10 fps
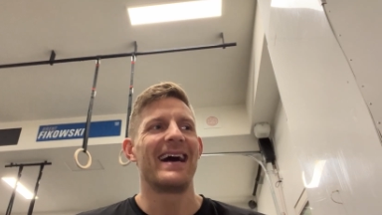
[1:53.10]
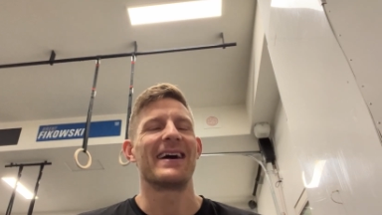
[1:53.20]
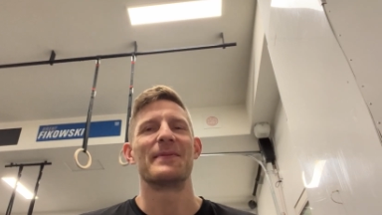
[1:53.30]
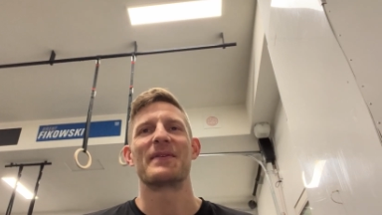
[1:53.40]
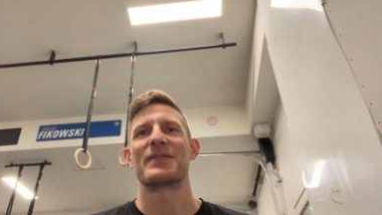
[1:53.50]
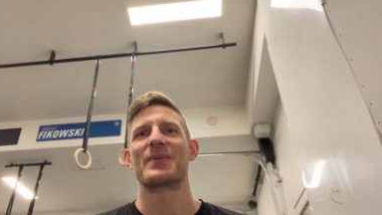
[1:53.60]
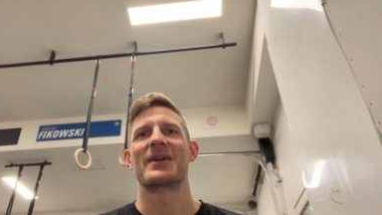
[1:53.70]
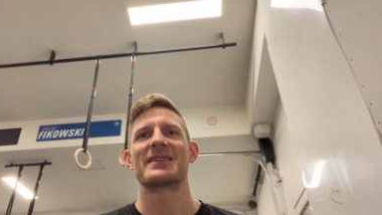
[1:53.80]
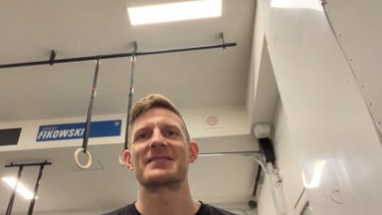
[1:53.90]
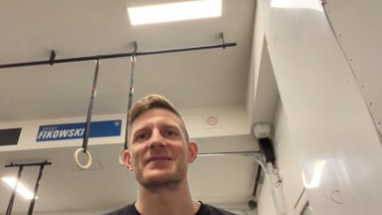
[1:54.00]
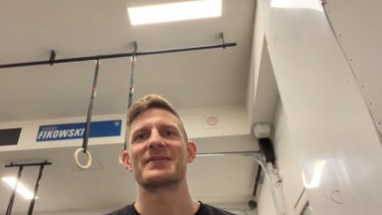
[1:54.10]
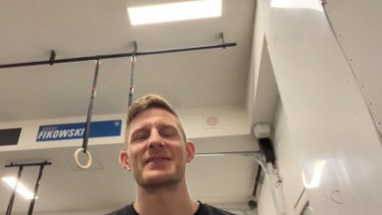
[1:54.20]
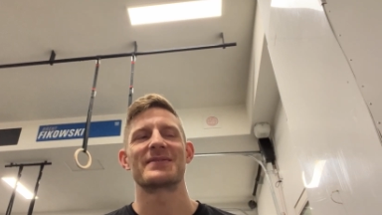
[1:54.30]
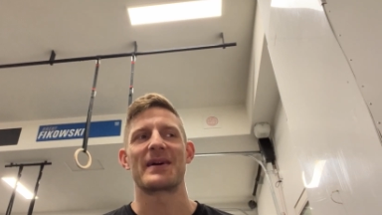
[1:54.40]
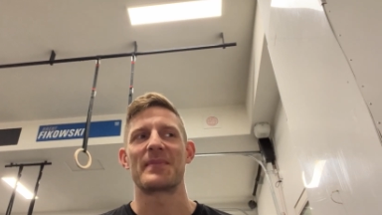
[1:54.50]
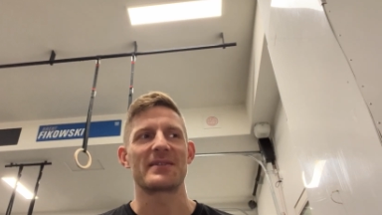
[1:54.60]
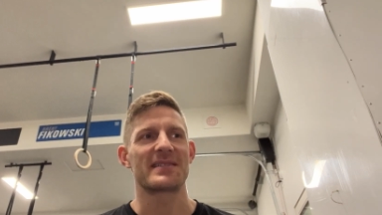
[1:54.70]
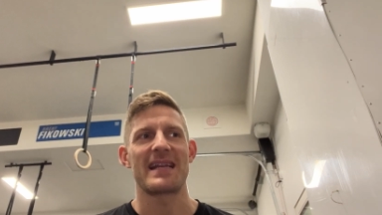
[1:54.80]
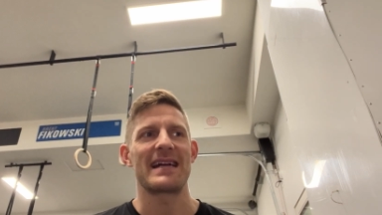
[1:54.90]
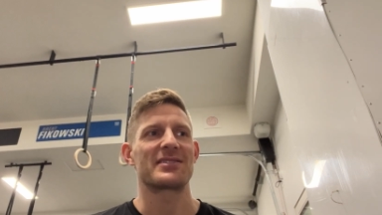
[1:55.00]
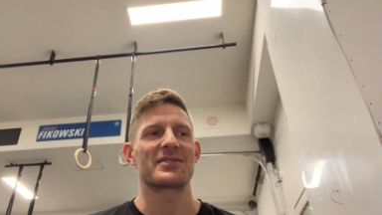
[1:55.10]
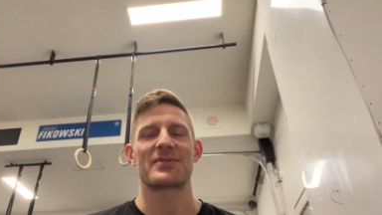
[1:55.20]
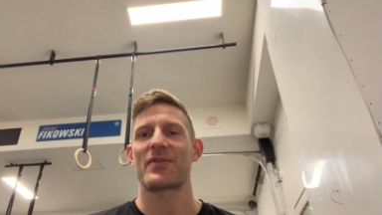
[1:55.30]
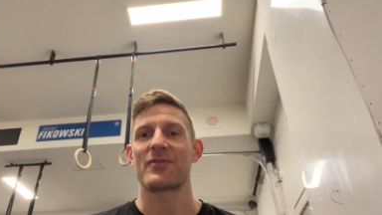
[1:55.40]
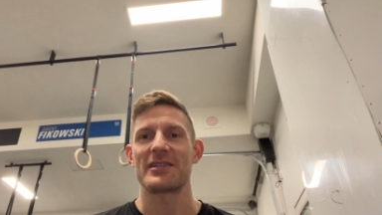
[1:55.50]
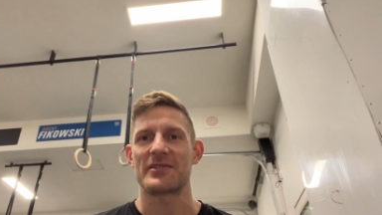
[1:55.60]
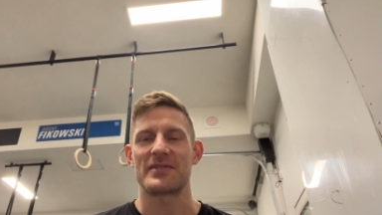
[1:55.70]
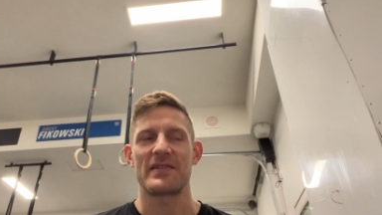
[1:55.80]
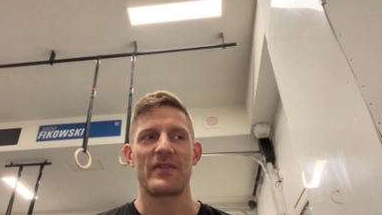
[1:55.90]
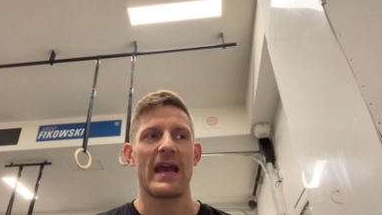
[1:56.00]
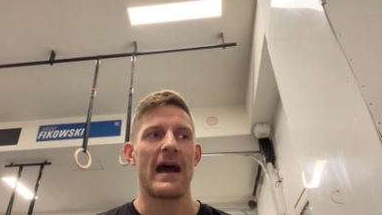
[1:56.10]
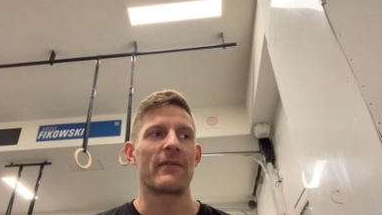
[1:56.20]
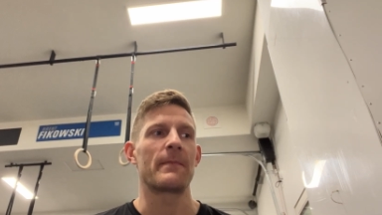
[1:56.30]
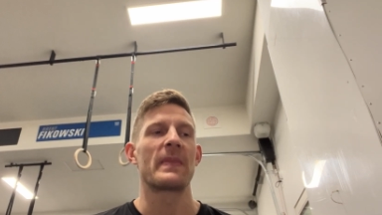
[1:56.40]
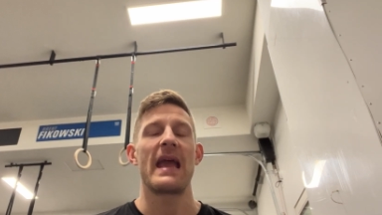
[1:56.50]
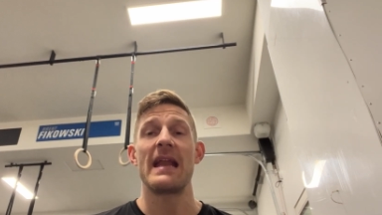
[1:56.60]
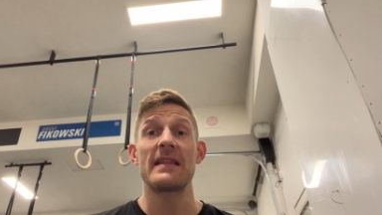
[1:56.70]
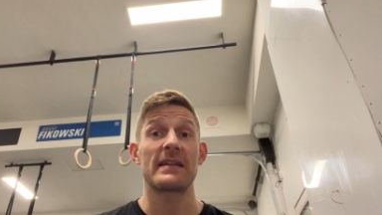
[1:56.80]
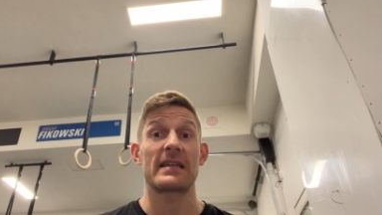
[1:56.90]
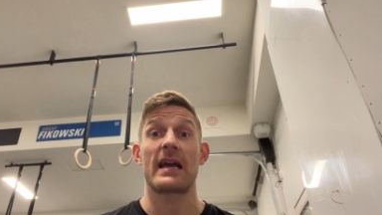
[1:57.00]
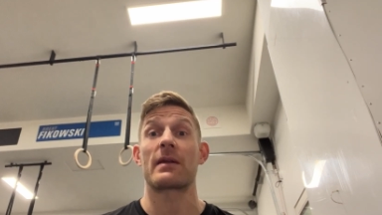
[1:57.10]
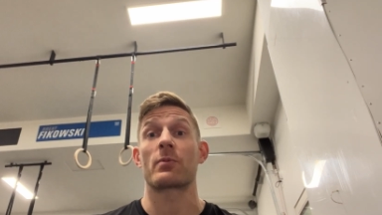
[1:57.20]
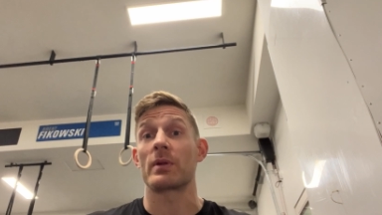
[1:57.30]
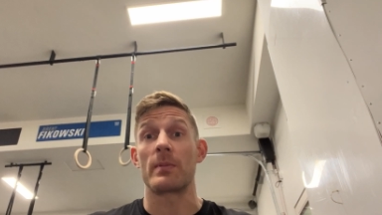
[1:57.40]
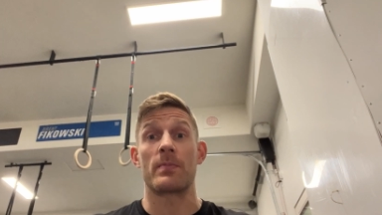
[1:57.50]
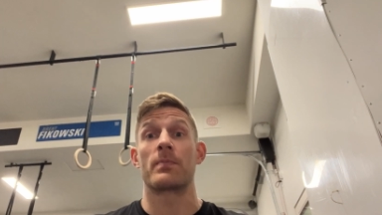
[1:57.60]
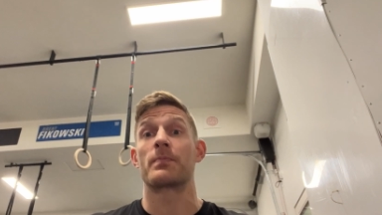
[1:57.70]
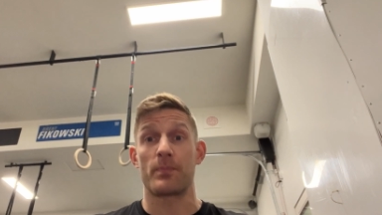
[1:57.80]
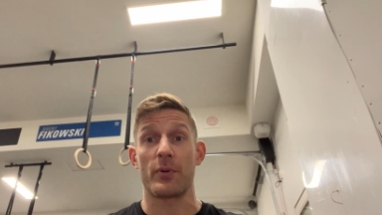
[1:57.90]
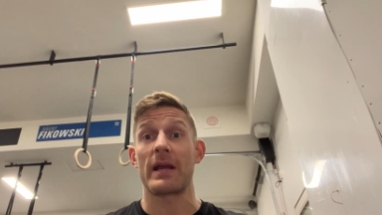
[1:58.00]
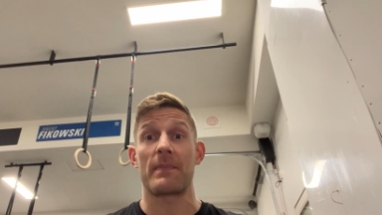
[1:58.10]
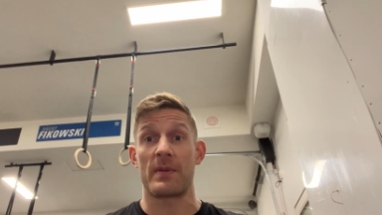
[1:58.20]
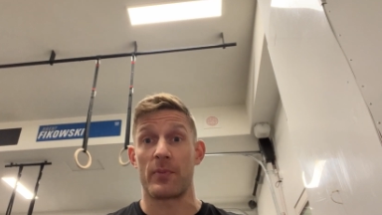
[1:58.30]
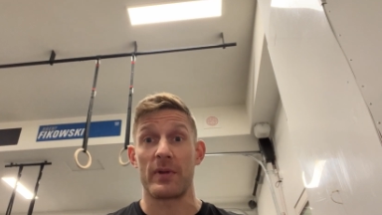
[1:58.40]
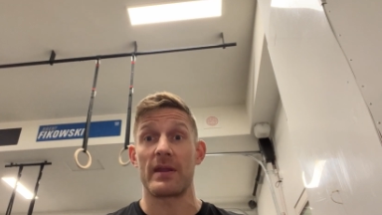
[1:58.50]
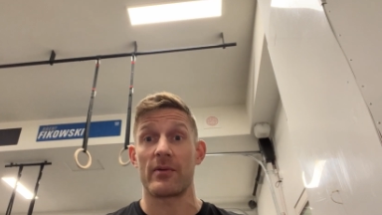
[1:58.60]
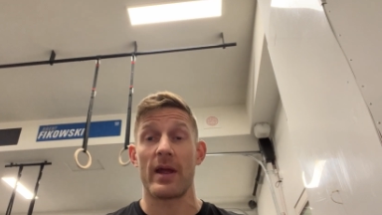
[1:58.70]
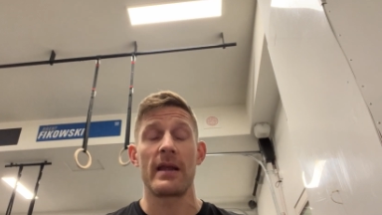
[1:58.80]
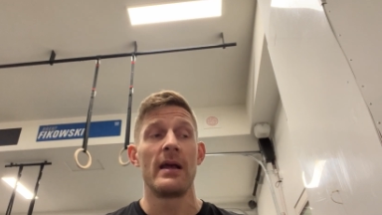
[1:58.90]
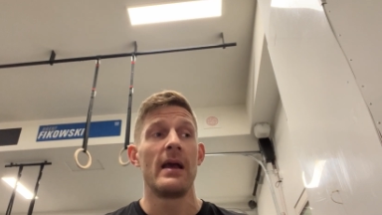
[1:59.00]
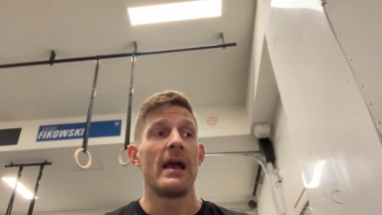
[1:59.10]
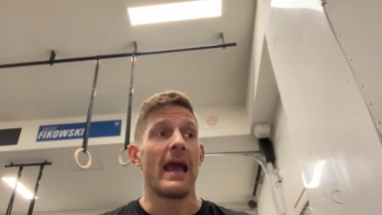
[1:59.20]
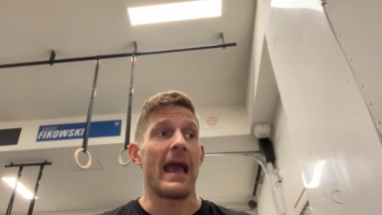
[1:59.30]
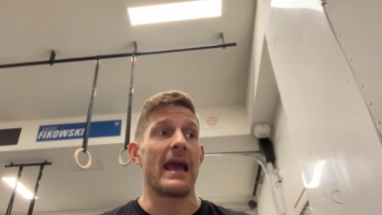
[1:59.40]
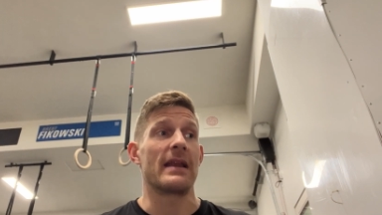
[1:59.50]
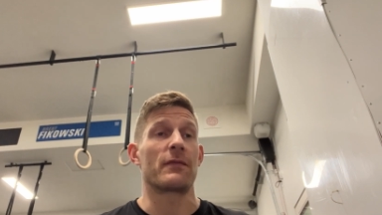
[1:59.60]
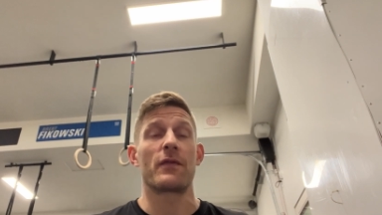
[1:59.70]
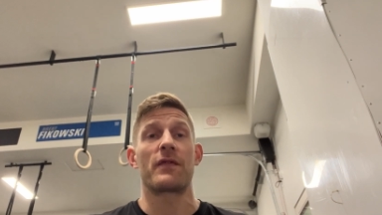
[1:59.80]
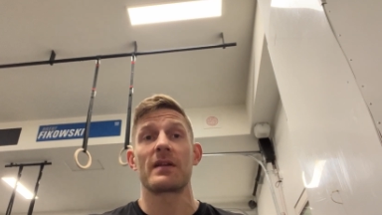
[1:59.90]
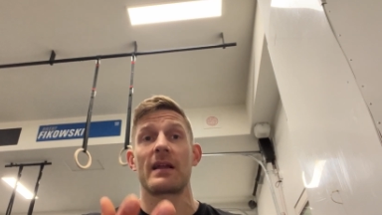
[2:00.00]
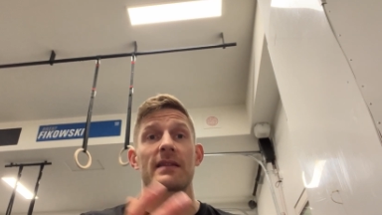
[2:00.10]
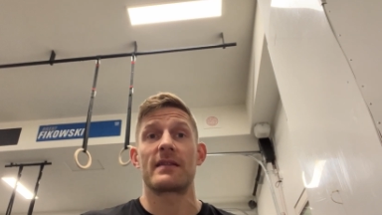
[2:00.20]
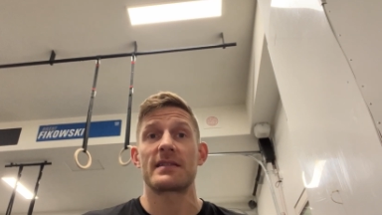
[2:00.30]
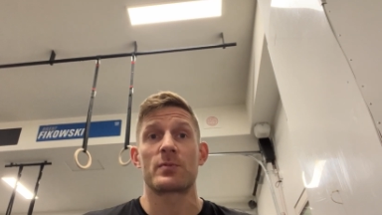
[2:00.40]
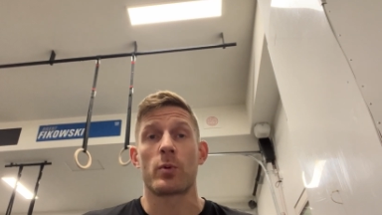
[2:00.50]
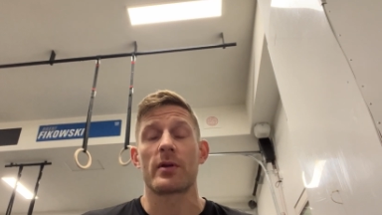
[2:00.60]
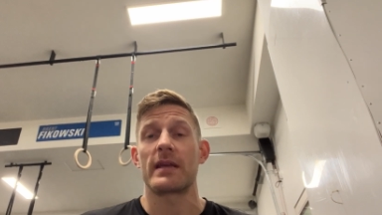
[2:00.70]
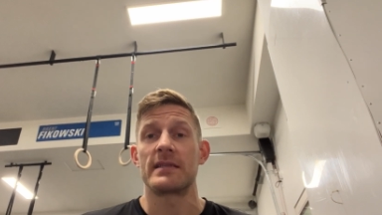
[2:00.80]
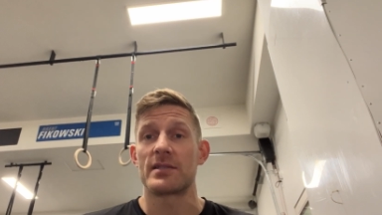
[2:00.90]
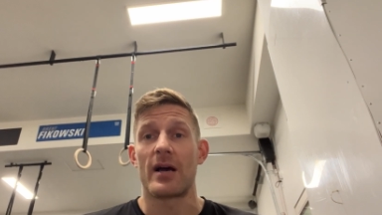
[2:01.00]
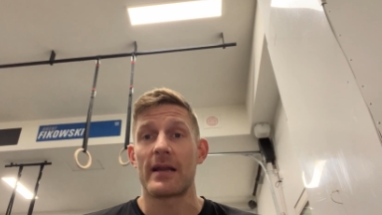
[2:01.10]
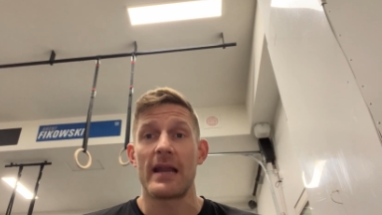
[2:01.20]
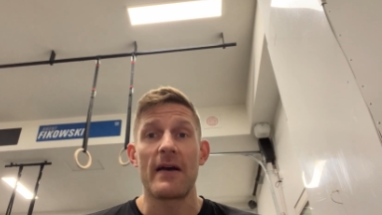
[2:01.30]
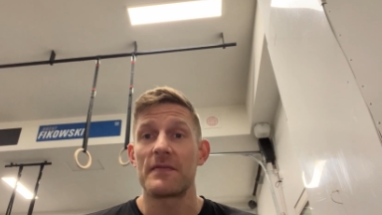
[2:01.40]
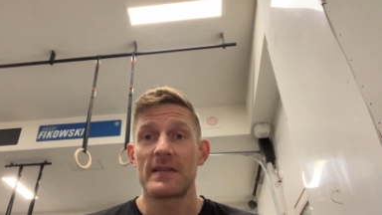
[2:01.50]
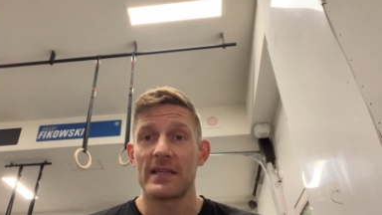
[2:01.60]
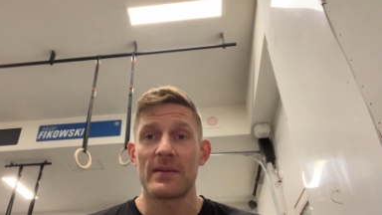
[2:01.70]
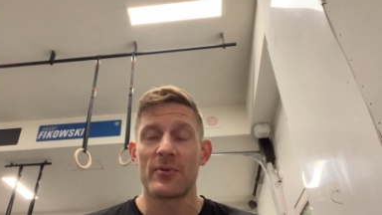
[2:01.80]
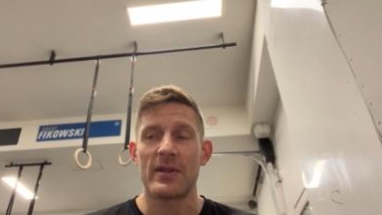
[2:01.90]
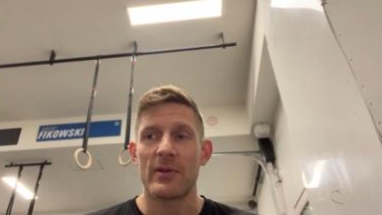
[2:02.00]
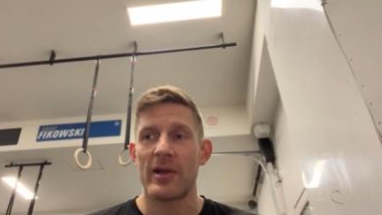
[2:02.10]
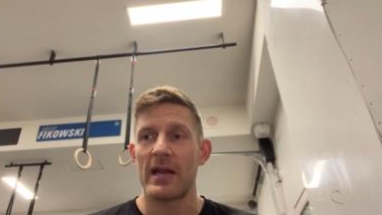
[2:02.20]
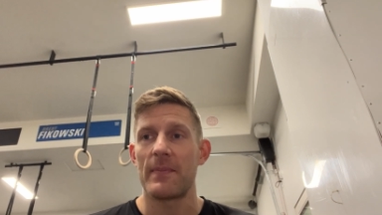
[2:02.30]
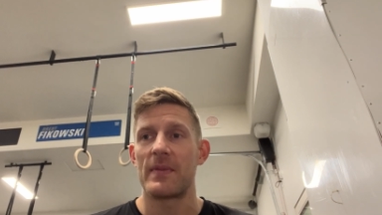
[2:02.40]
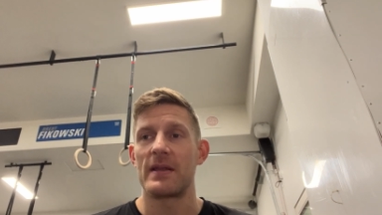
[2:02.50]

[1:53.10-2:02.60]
Um, if you want to do, you know, dumbbell snatches or thrusters, if you have them, anything to kind of really bring up the breathing rate. And if you feel like this work is not enough to get the breathing rate up,